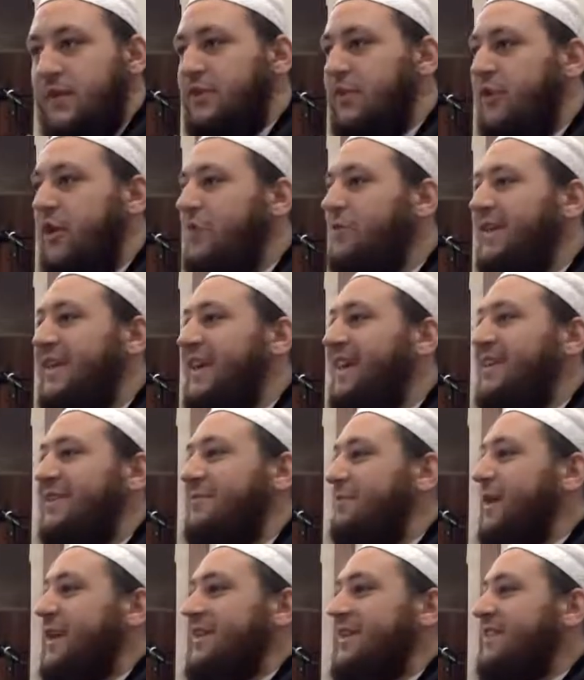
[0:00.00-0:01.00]
that you don't
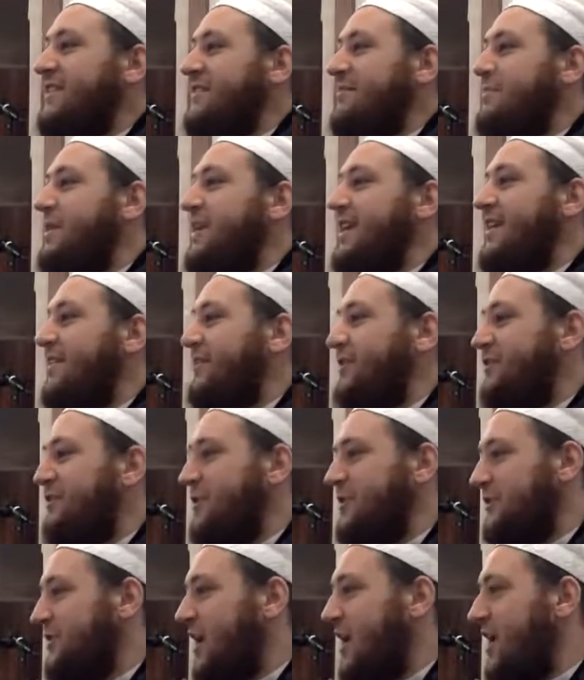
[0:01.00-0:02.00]
get by just meeting the
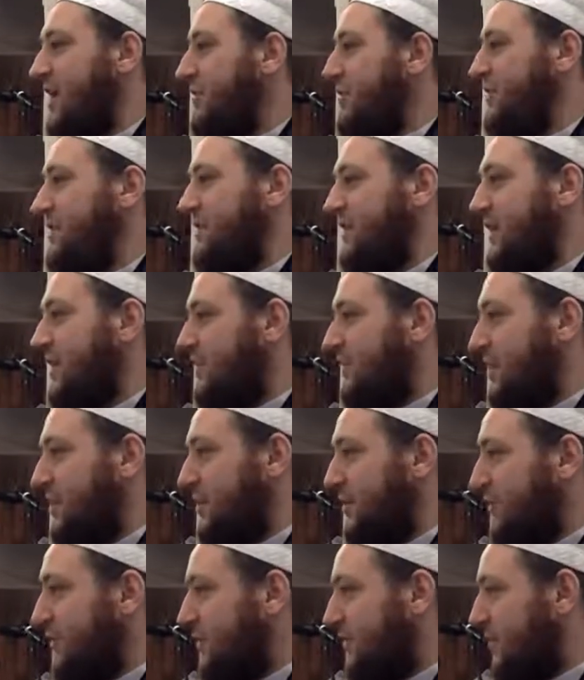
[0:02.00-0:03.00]
first time or the second
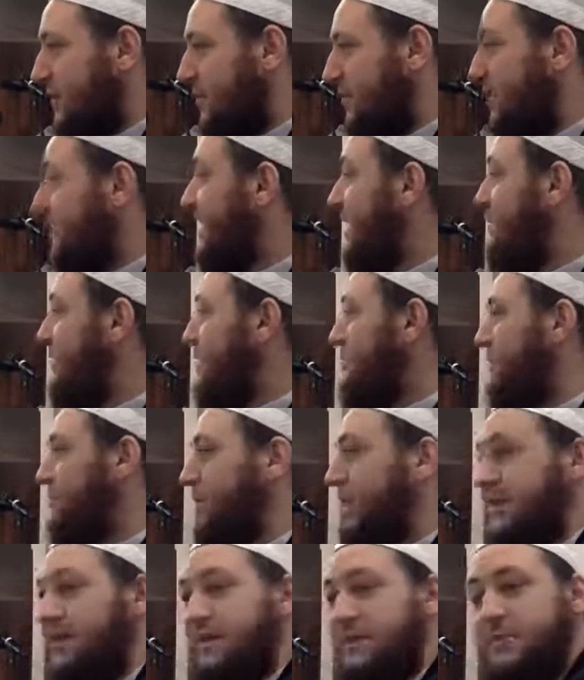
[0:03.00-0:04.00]
time or the third time. The same thing
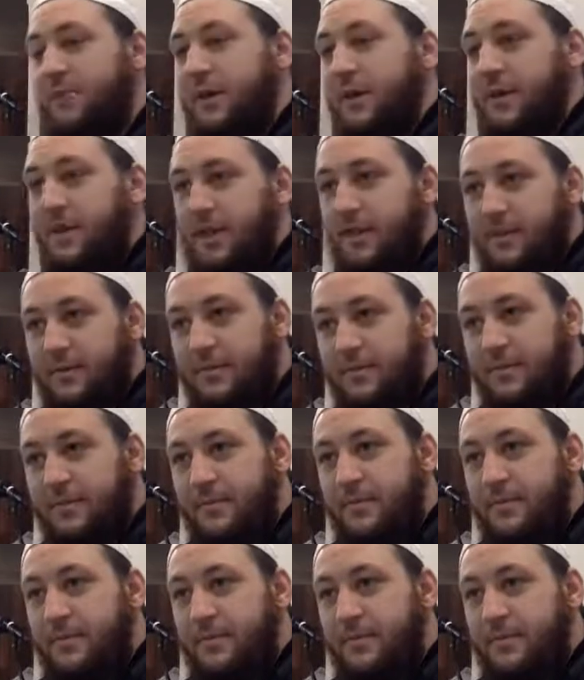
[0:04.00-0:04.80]
with brothers, subhanAllah.